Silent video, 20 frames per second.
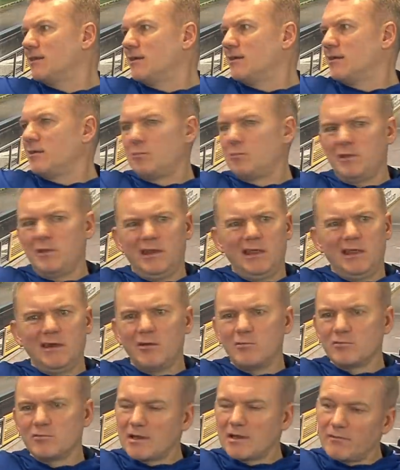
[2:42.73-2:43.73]
Yeah.
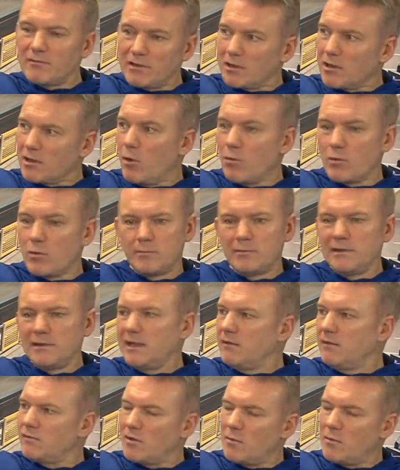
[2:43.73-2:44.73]
Mourinho's having a go at him,
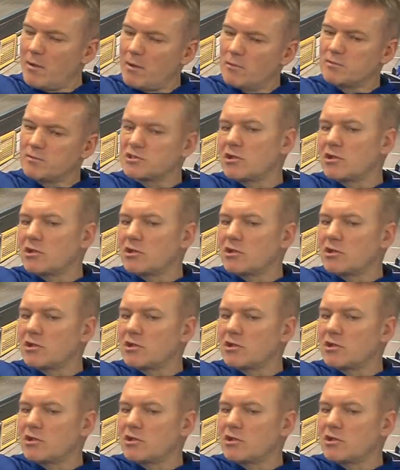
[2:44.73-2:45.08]
leaving him out.